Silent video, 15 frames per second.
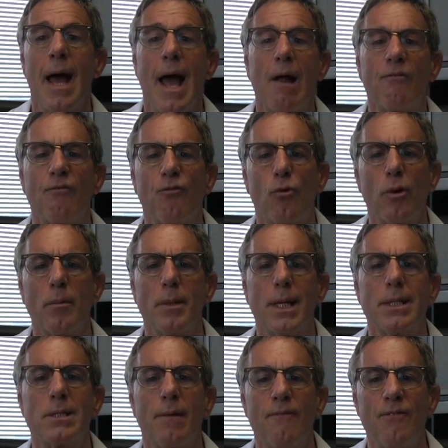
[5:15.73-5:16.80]
and
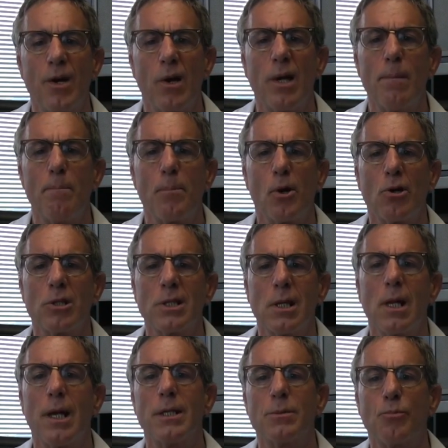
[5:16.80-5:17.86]
formulates a very
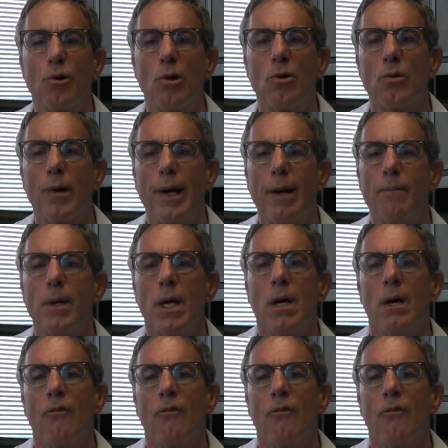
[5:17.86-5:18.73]
personalized program